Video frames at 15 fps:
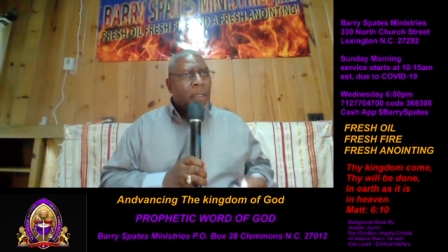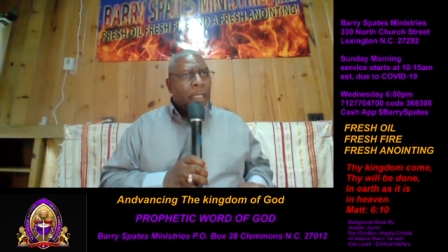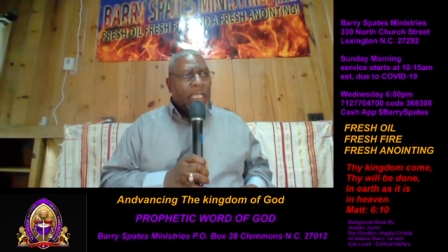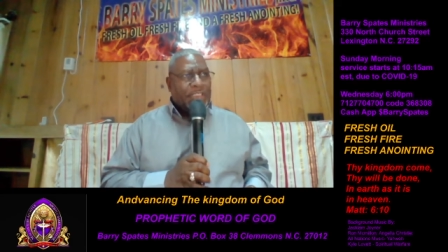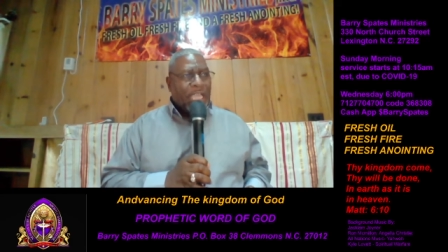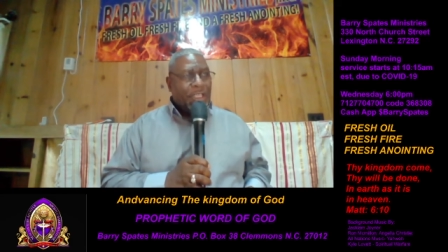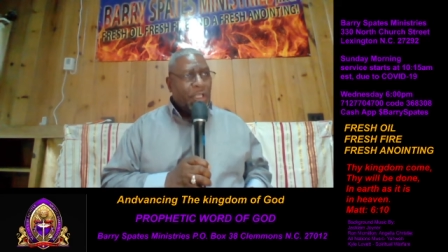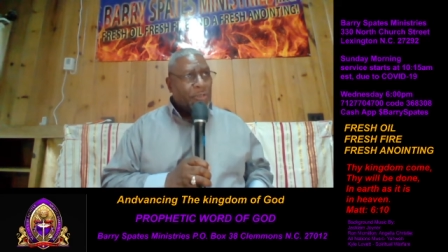He
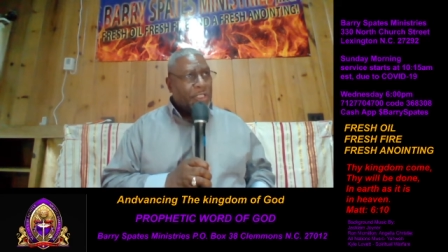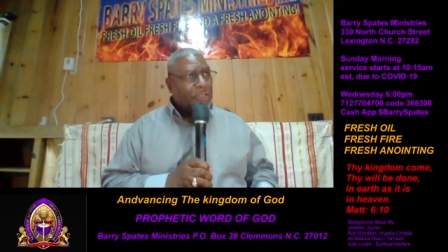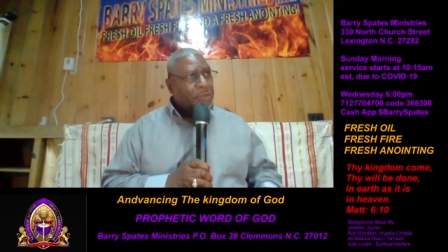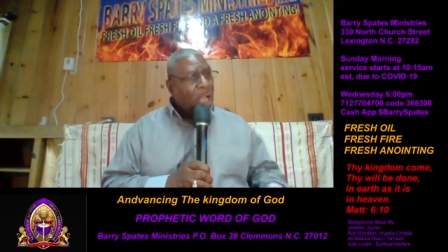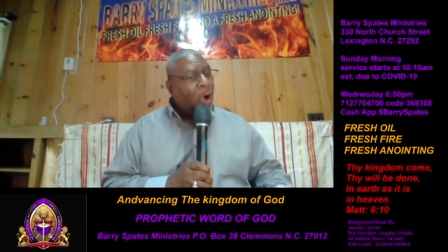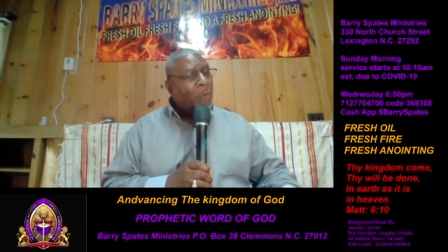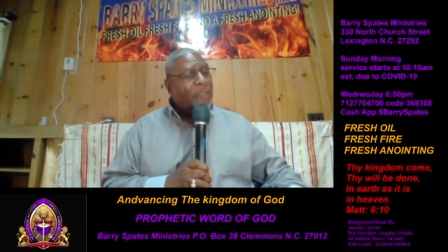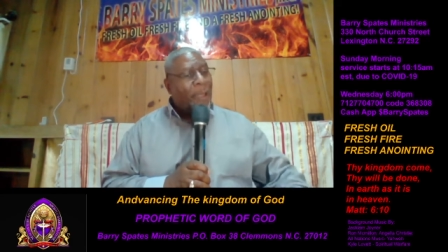said you should
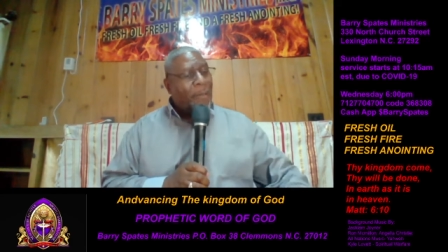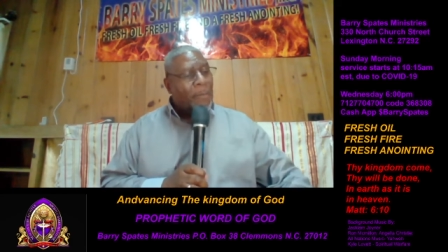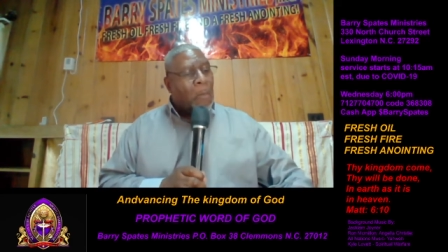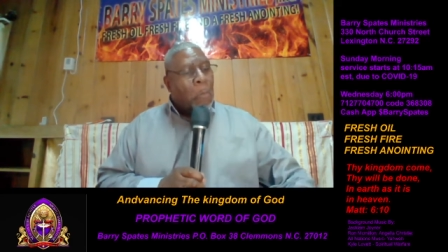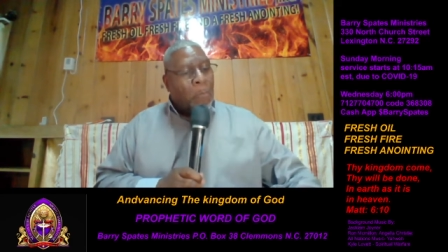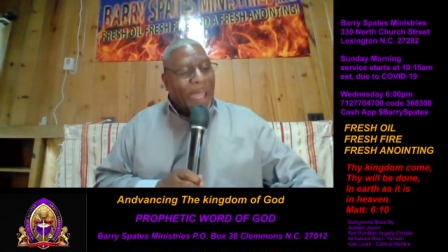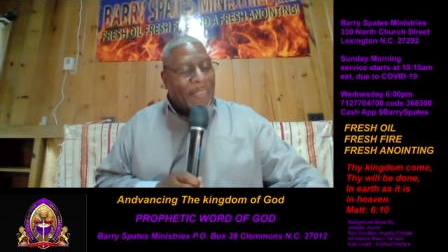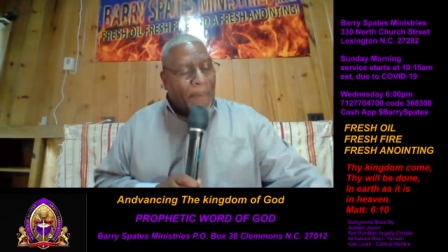know them
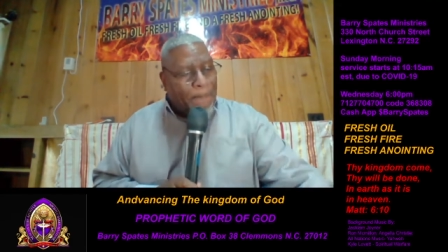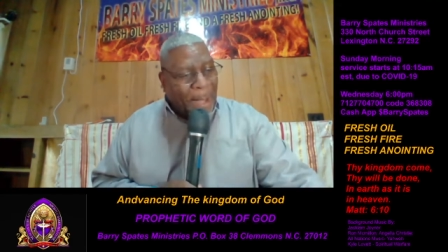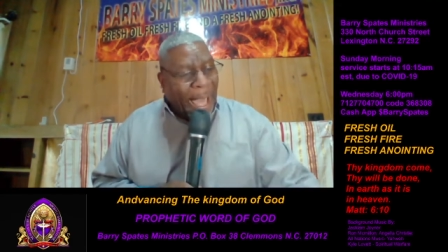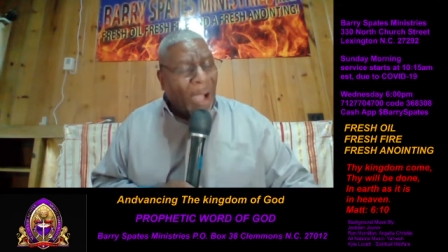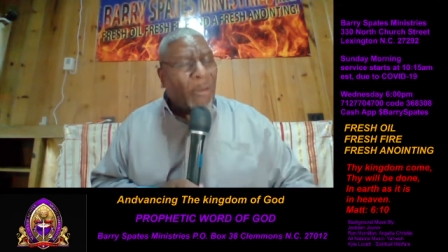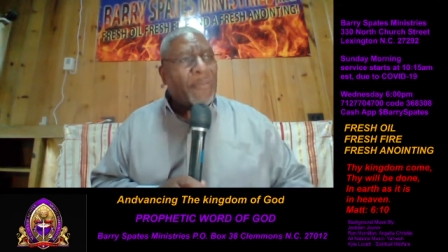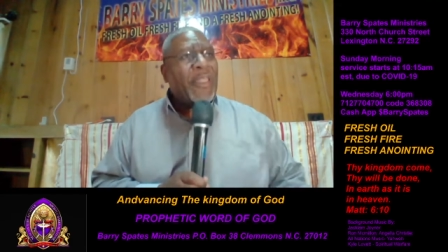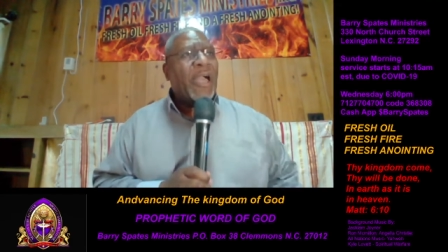by the
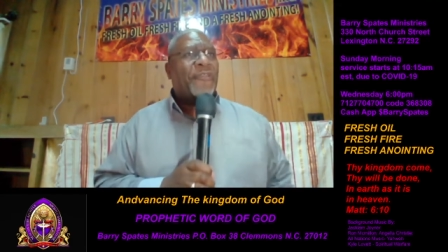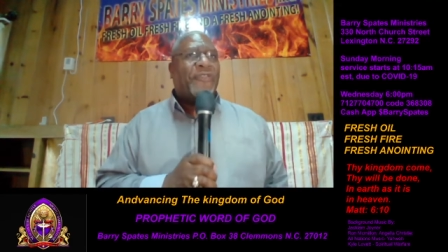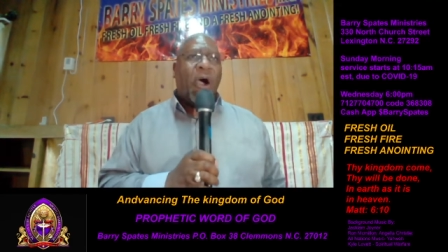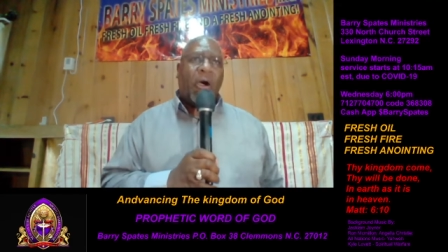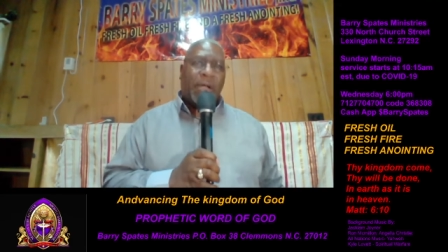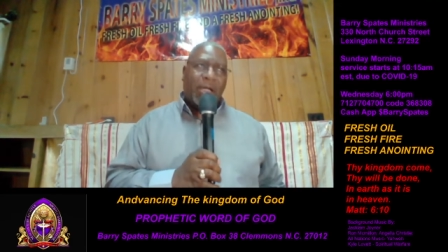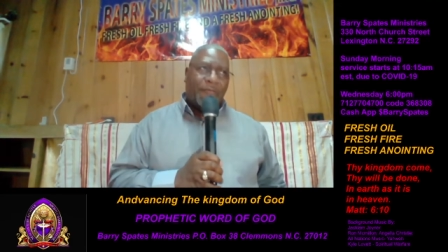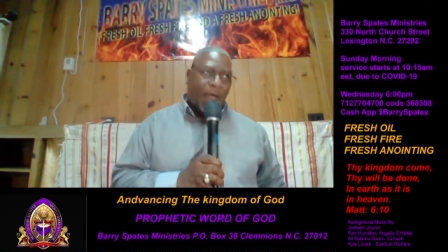power and the
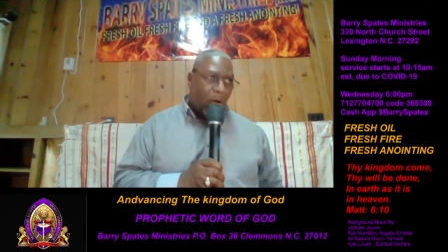authority of the